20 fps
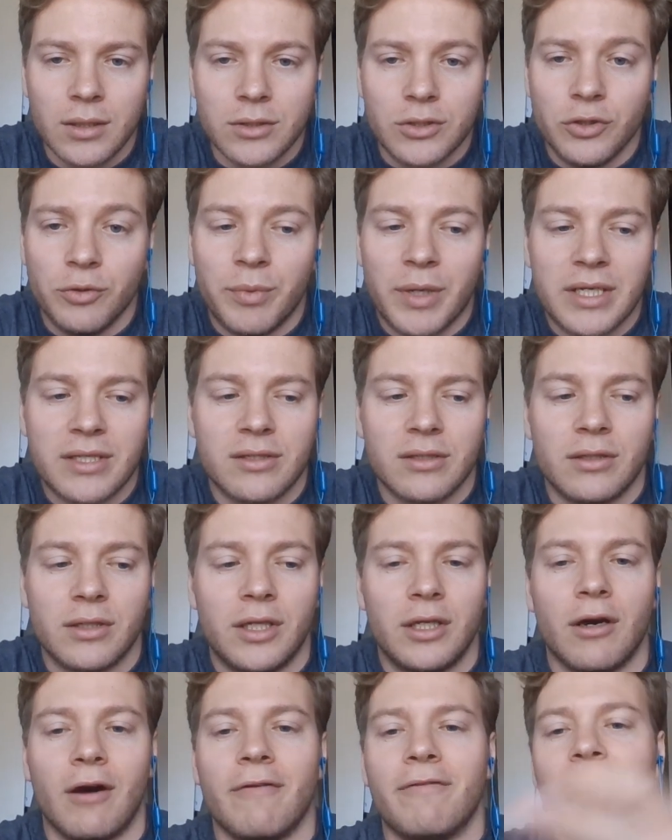to
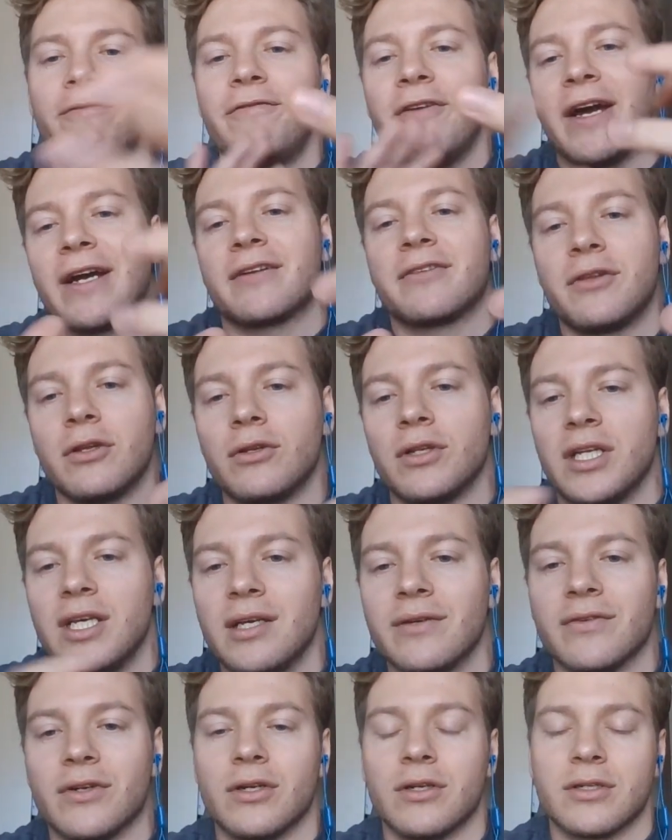basically affect the
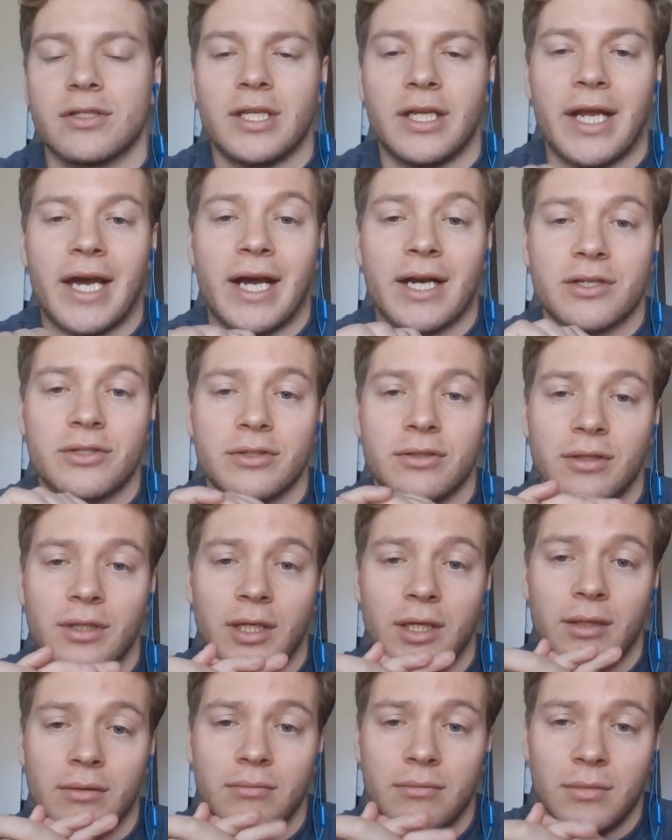levers that
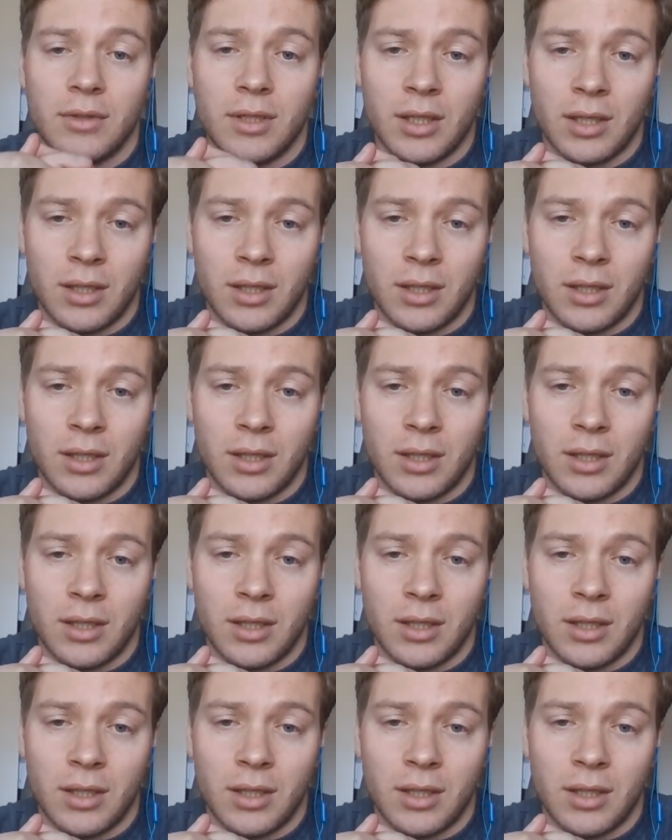actually